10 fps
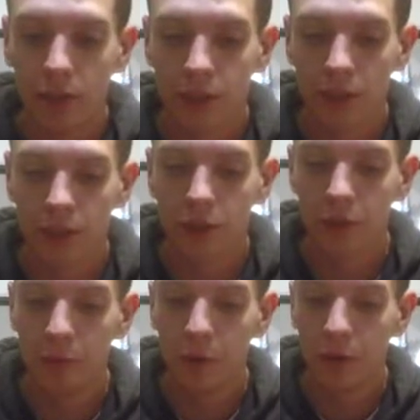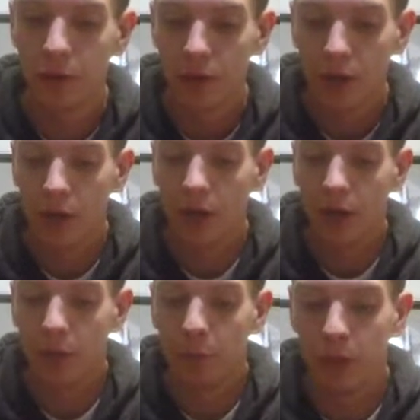something that's a little bit more
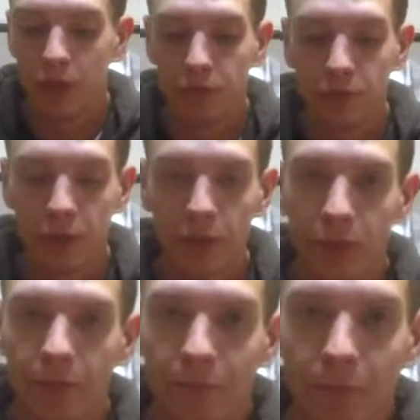budget friendly,